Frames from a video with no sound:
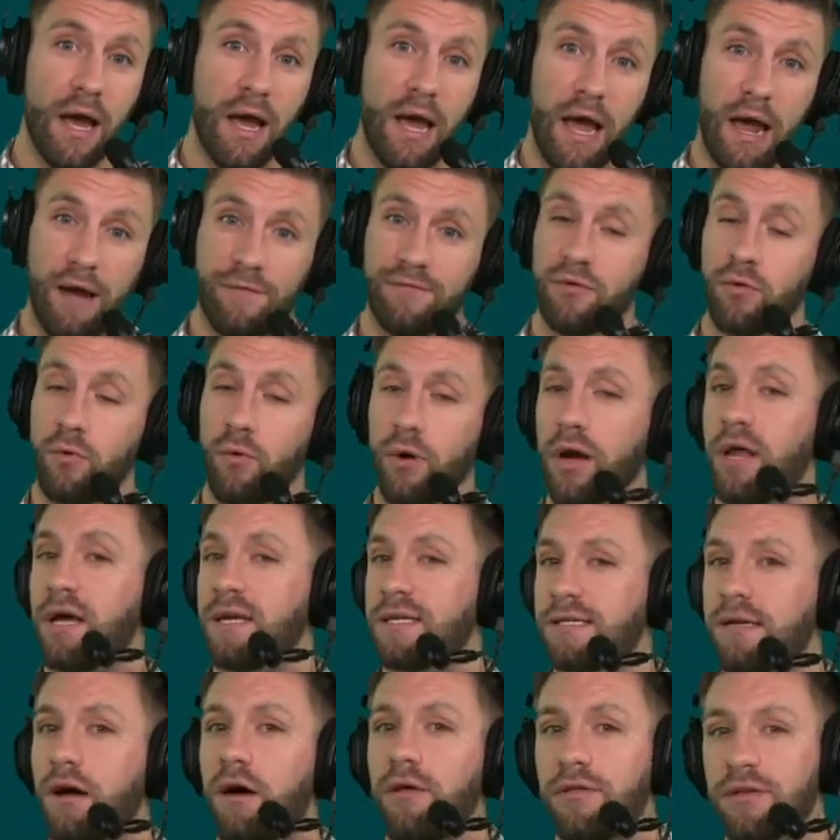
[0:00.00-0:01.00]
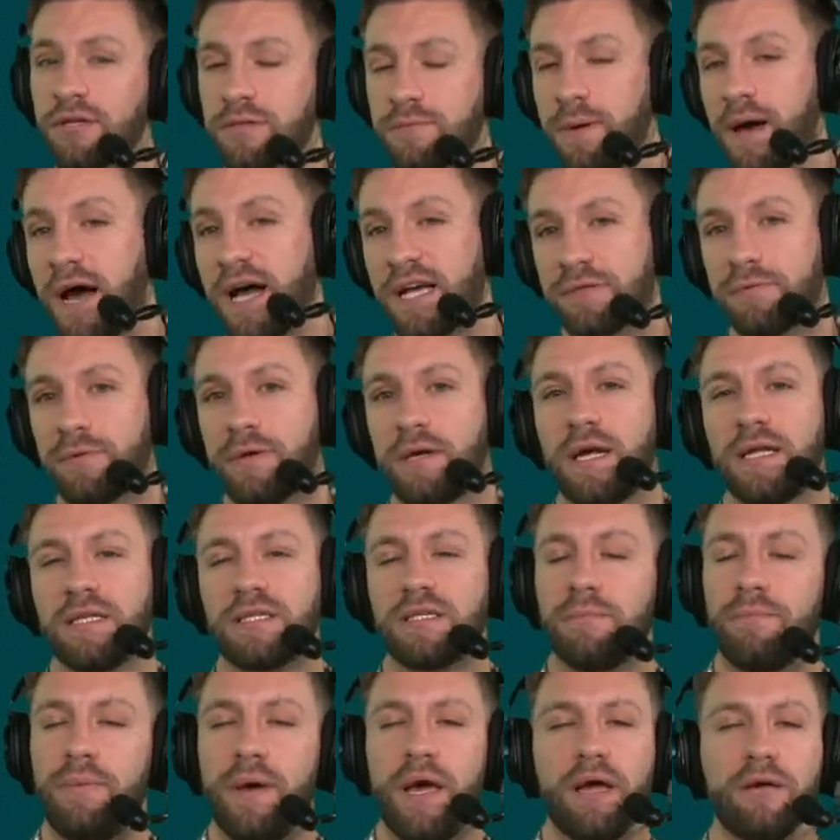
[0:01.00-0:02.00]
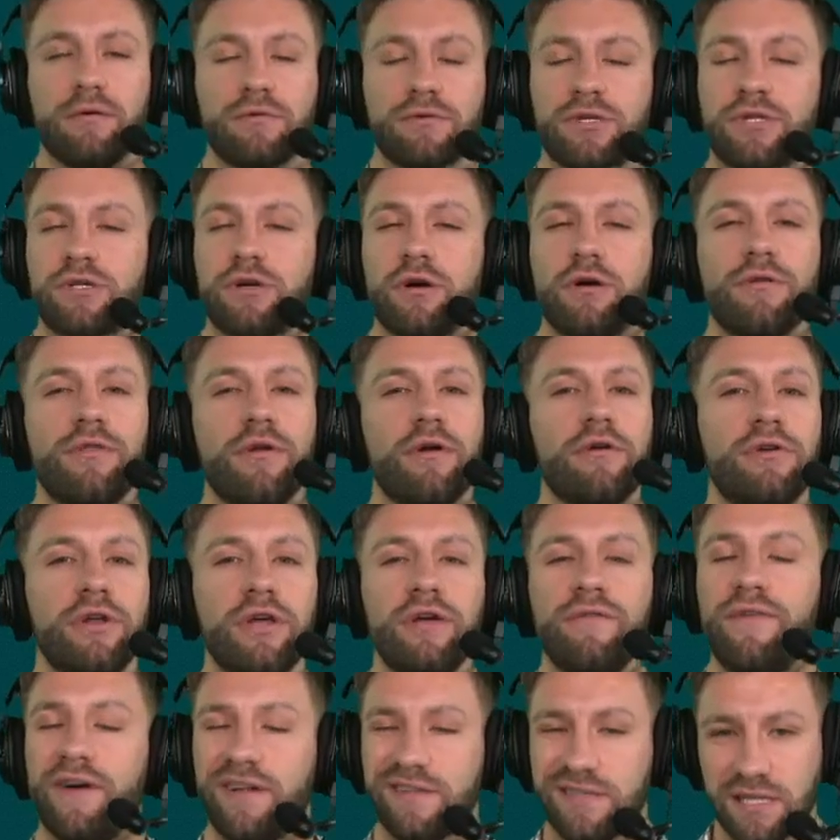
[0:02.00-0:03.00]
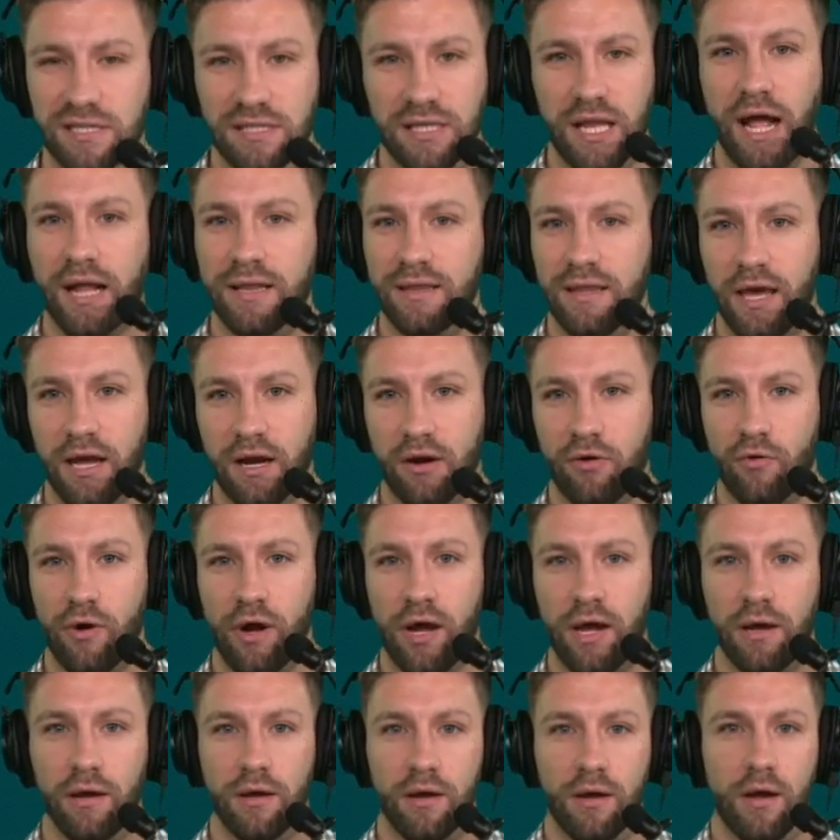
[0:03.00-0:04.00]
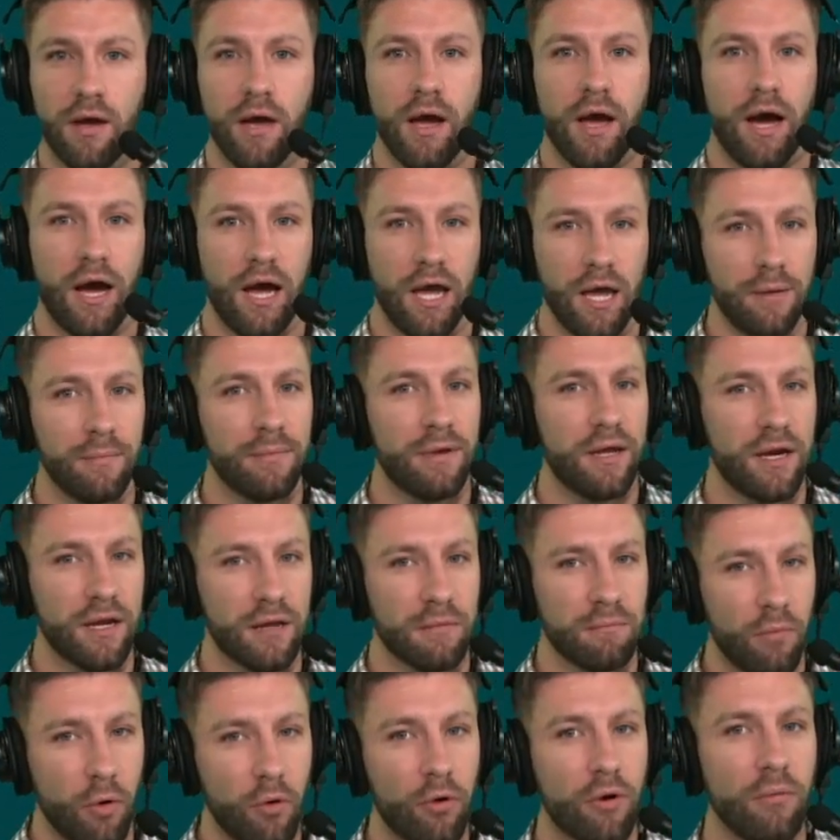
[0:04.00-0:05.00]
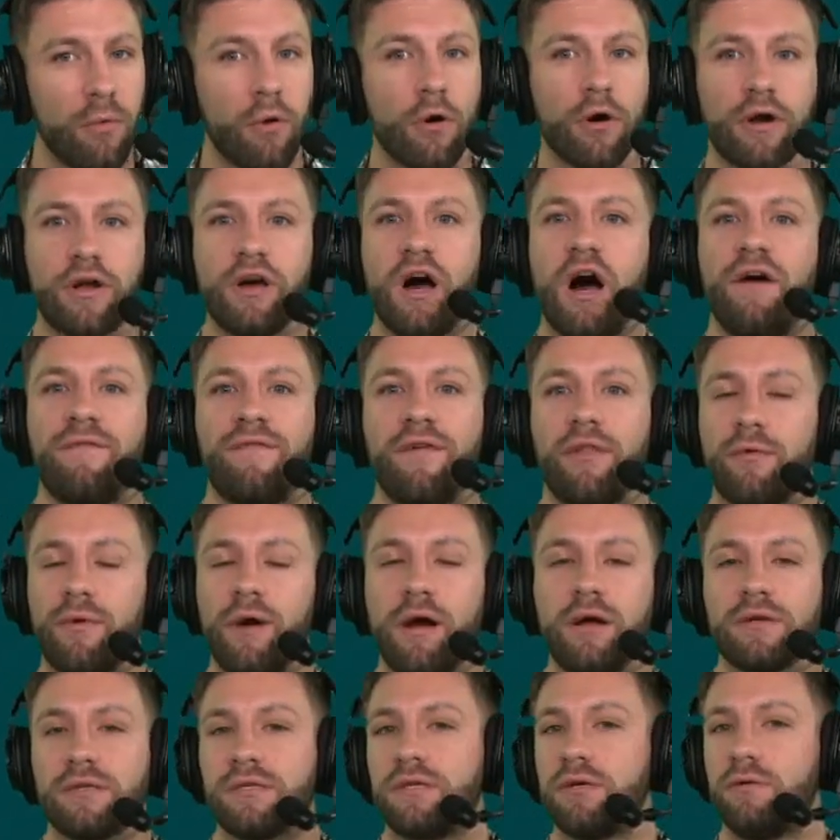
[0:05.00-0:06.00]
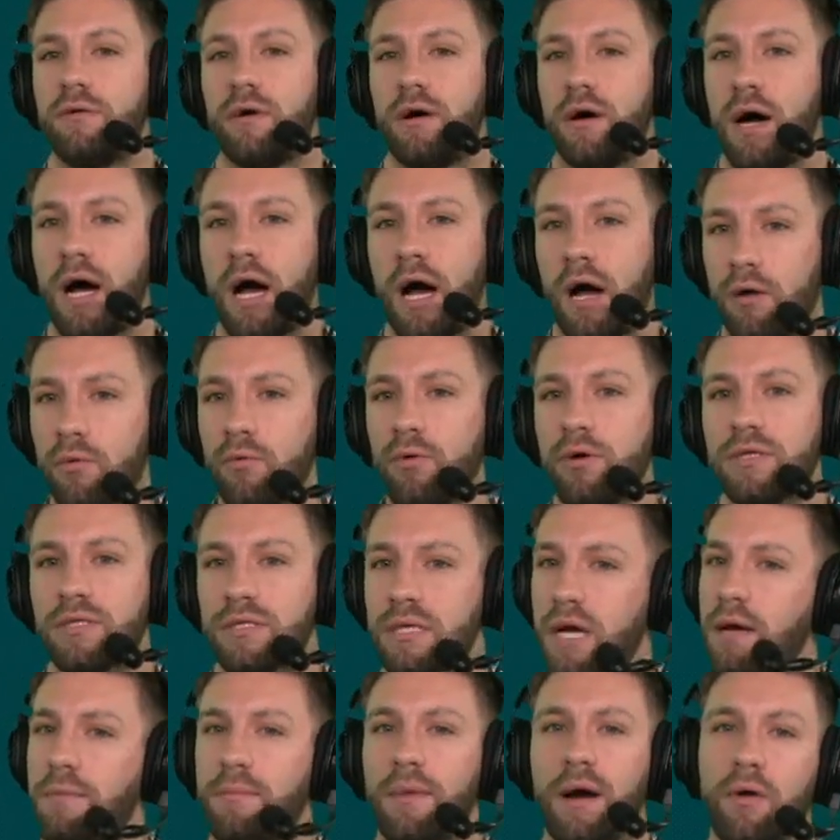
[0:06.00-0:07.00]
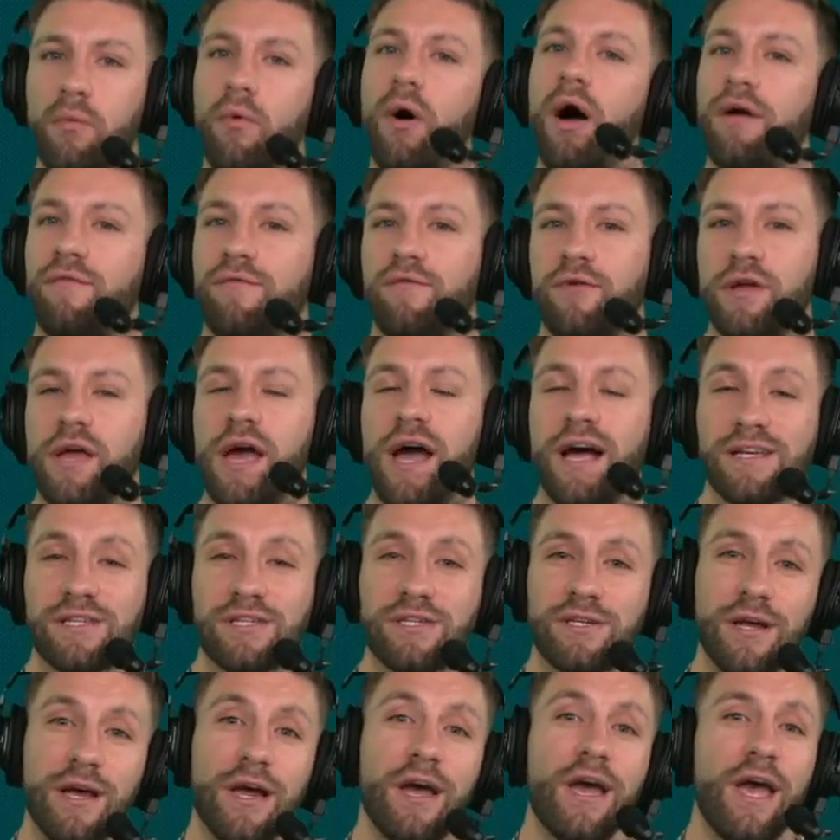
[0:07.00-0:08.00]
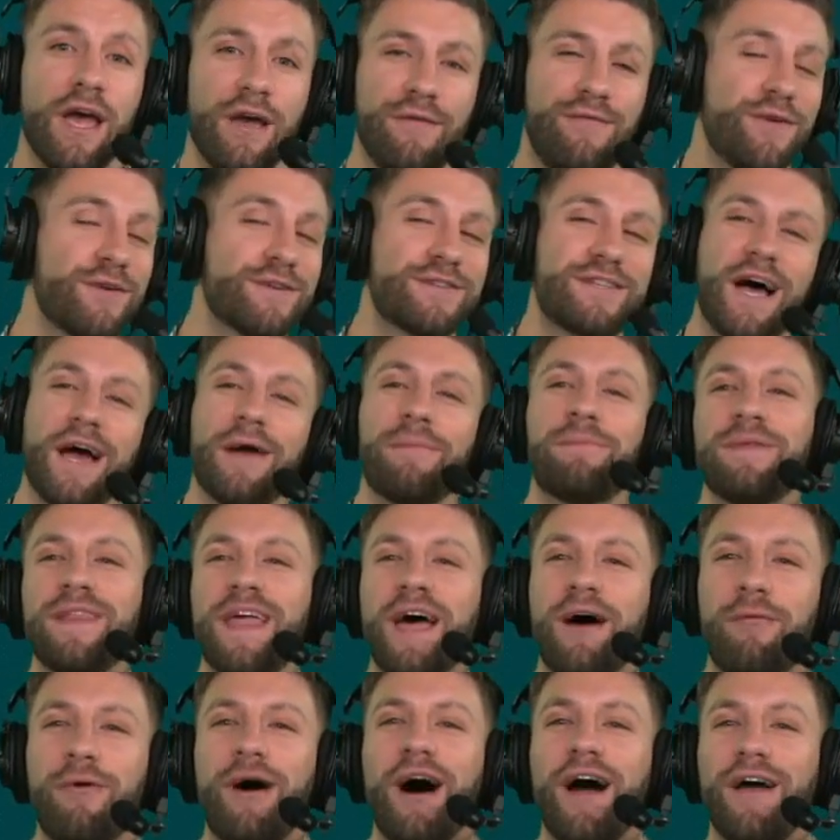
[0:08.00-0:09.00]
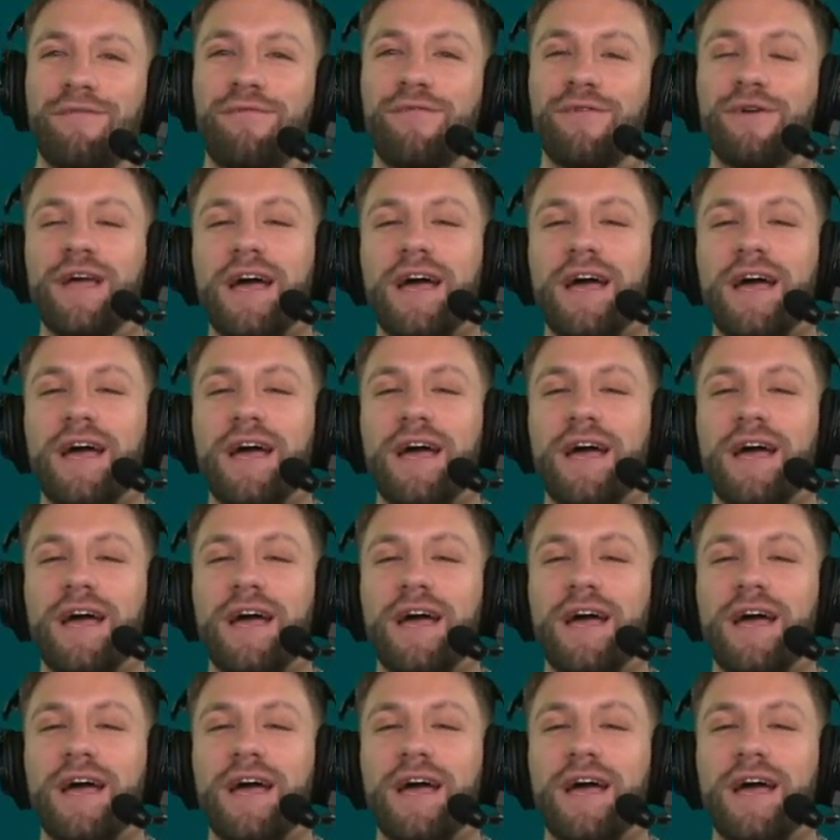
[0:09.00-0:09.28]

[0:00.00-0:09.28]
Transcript: after what I saw this past week against the Bengals, sure, their defense is not that great. I am getting more and more confident around Tua. I would type my Y for yes. If you're typing that Y for